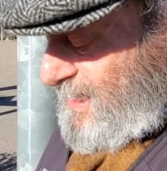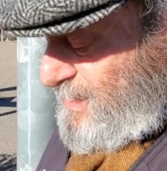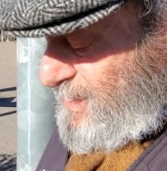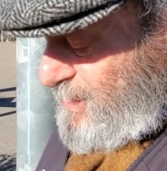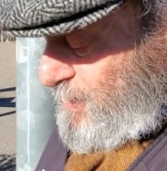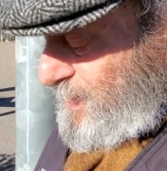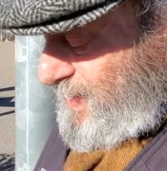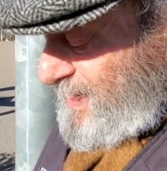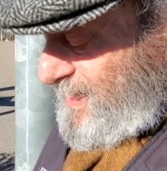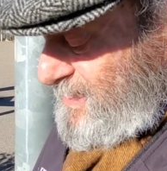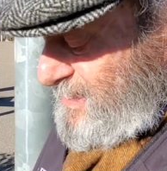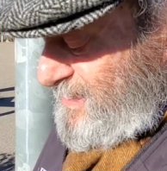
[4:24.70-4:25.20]

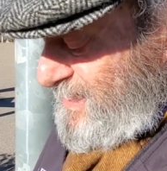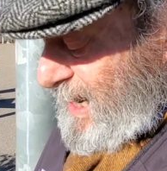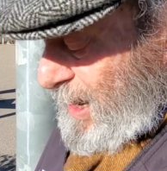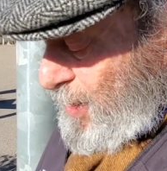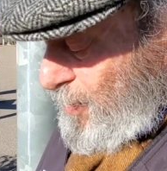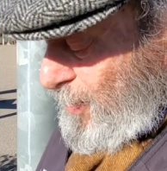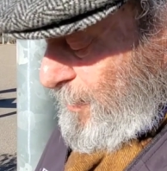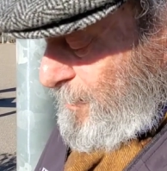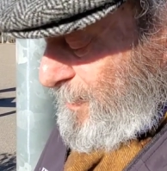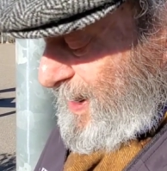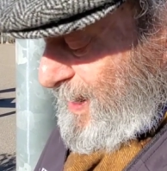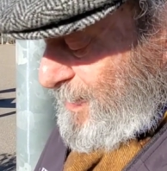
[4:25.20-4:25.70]
sweet and
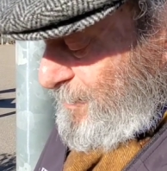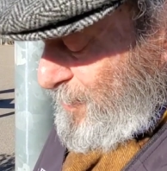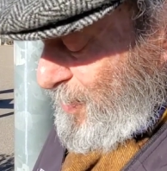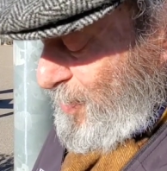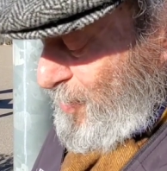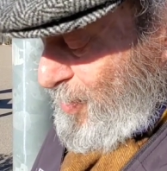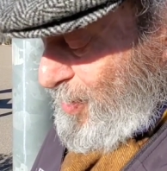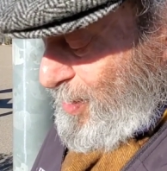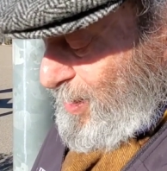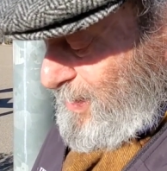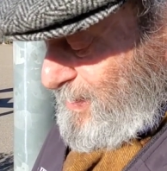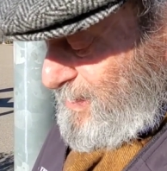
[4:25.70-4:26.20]
sour
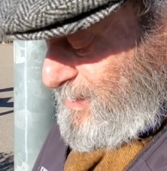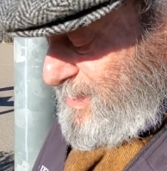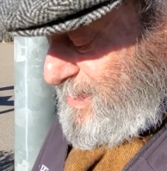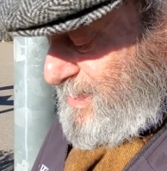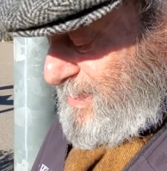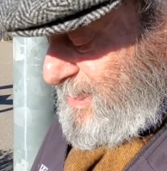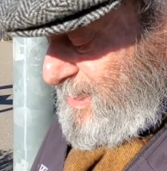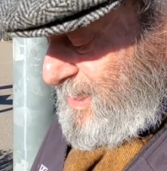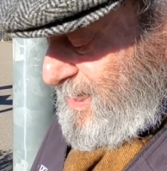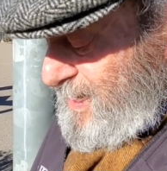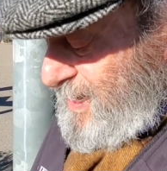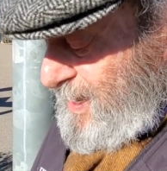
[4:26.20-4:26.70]
meatballs,
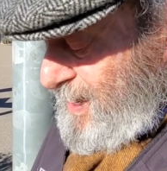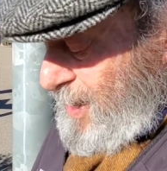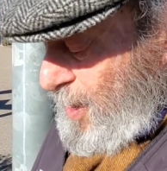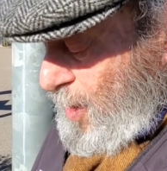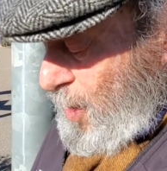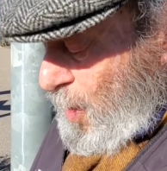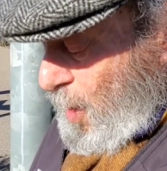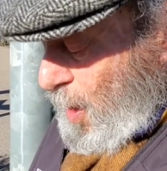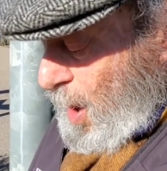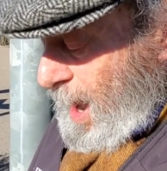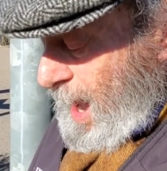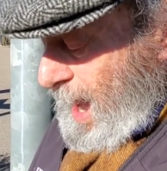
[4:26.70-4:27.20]

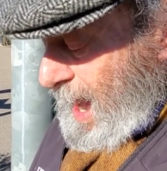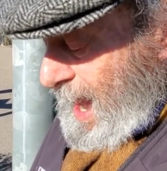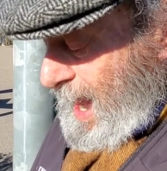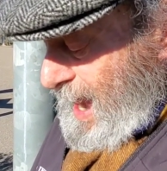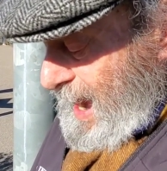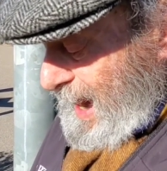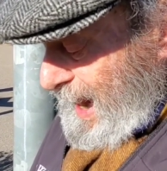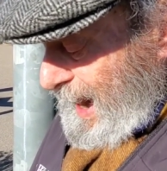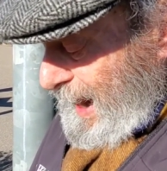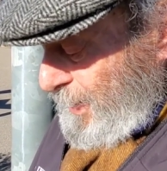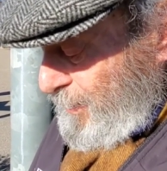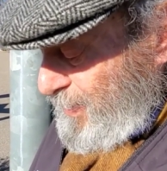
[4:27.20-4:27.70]

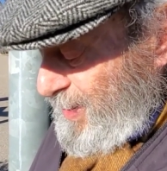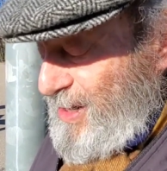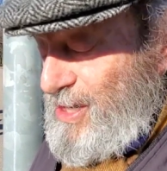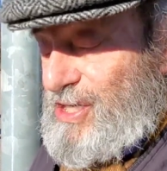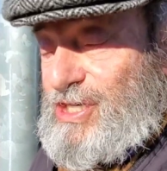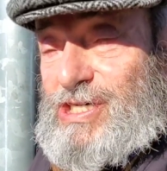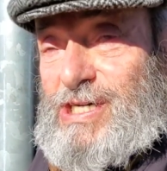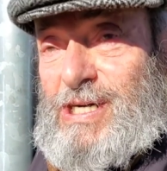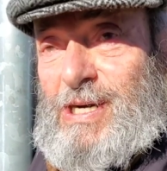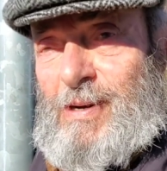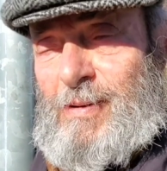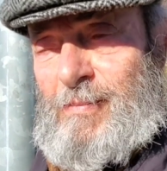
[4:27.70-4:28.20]

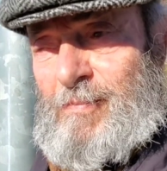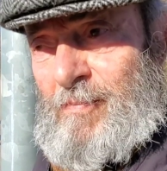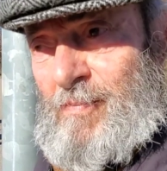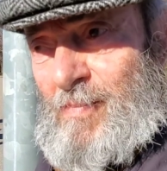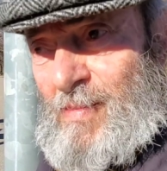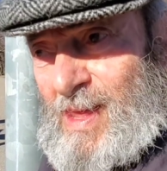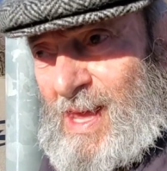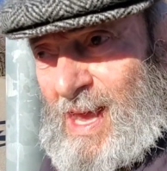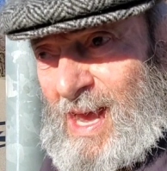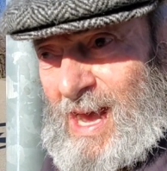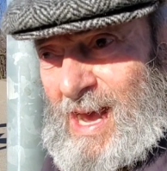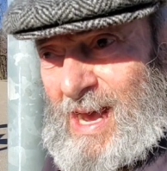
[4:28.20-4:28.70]
Irish.
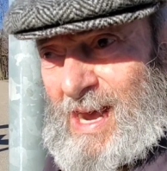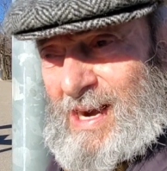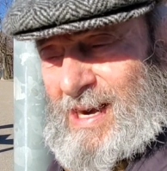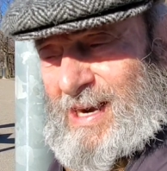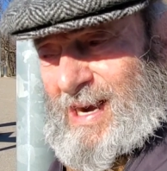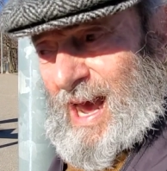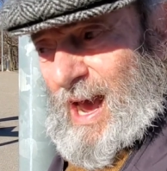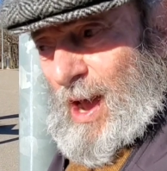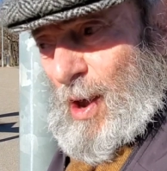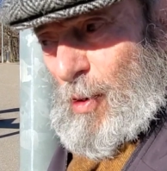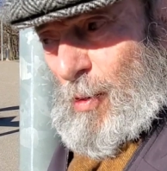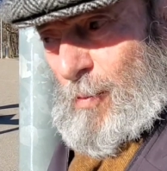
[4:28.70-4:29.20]

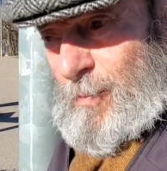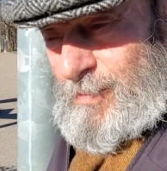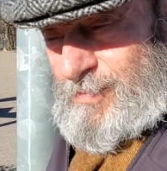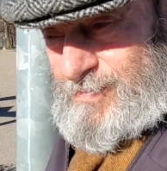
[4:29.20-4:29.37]
Now,